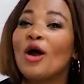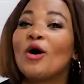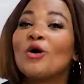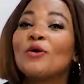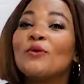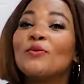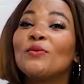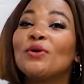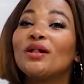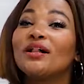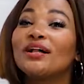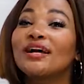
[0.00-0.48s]

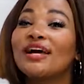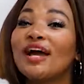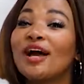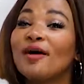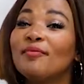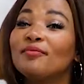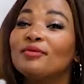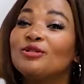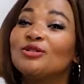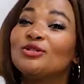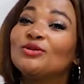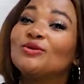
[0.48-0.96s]

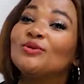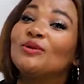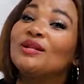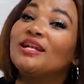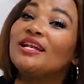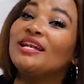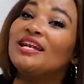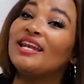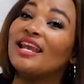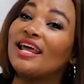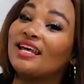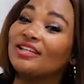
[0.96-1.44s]
Welcome to
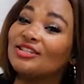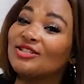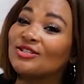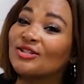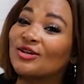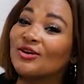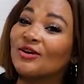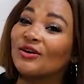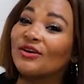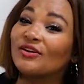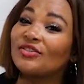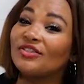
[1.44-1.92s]
Let's
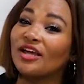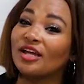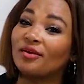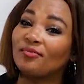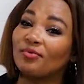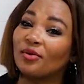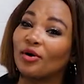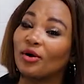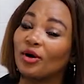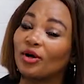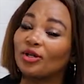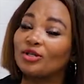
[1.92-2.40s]
Cook That
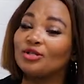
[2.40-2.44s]
Book.